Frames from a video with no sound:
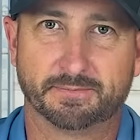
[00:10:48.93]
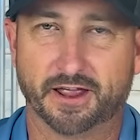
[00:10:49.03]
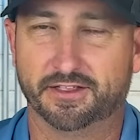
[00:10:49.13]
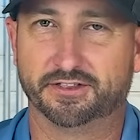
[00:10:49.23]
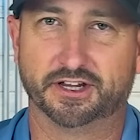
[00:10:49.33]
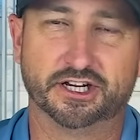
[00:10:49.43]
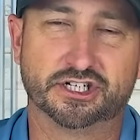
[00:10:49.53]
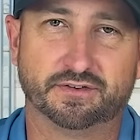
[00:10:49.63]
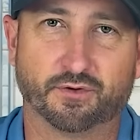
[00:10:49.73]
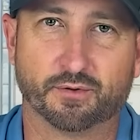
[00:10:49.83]
And then the
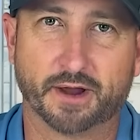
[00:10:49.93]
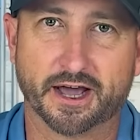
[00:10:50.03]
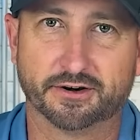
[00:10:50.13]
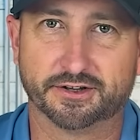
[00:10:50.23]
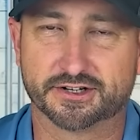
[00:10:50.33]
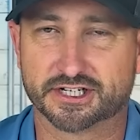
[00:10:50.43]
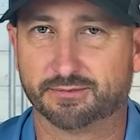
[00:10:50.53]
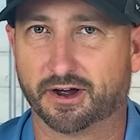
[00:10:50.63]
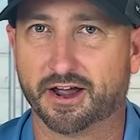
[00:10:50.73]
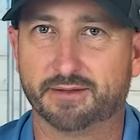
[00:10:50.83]
EG4 battery that you see
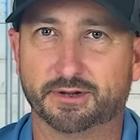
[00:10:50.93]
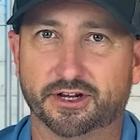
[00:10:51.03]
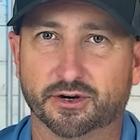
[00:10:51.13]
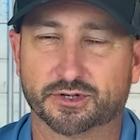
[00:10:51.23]
behind me here,